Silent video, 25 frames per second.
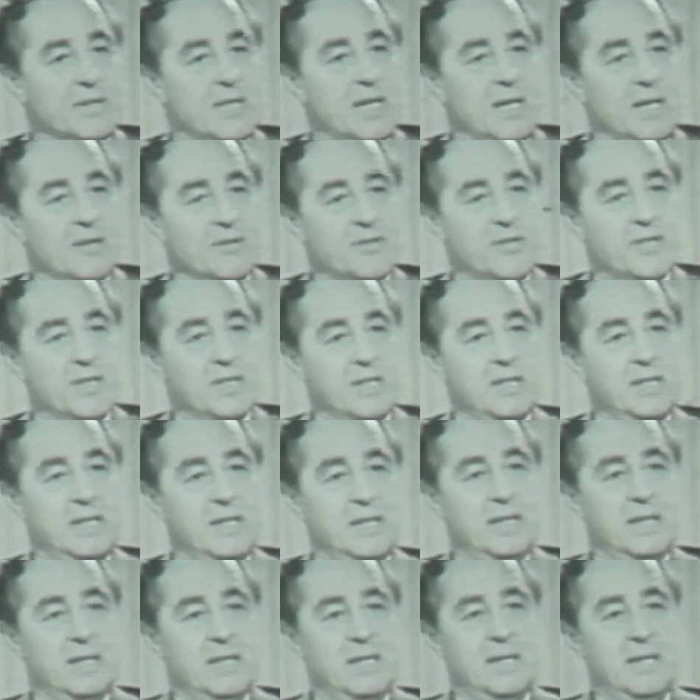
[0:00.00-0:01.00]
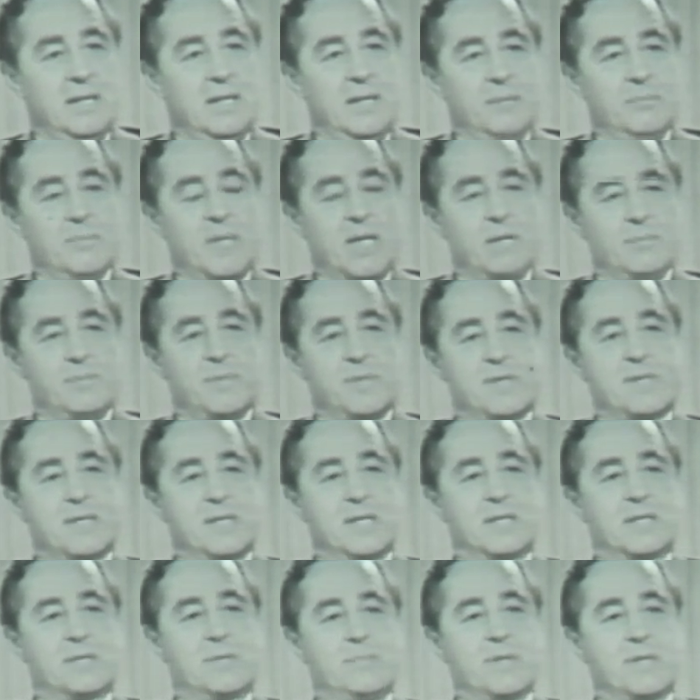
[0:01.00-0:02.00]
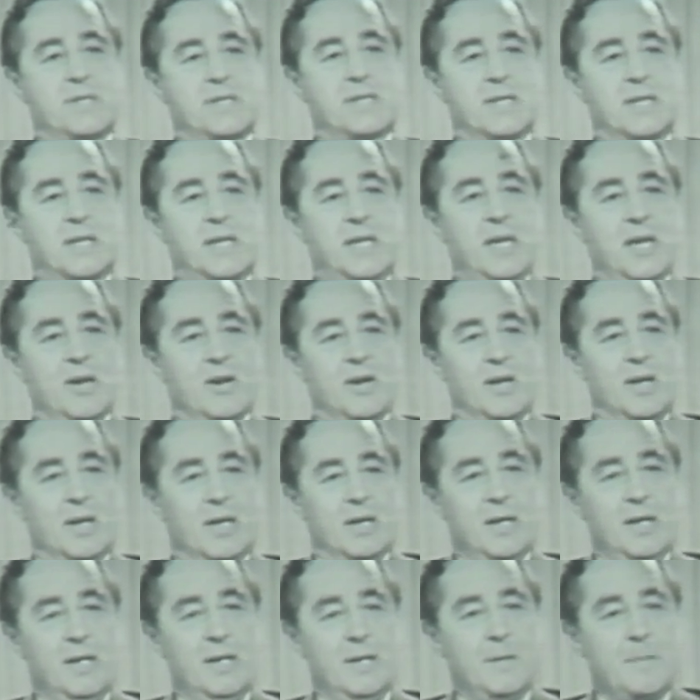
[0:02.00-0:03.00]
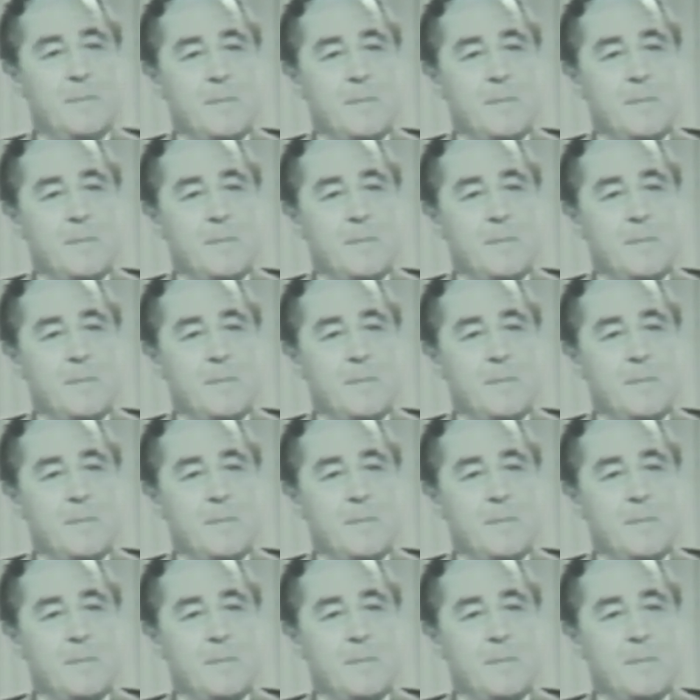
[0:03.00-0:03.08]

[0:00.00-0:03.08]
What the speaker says: culture might be said to be secure,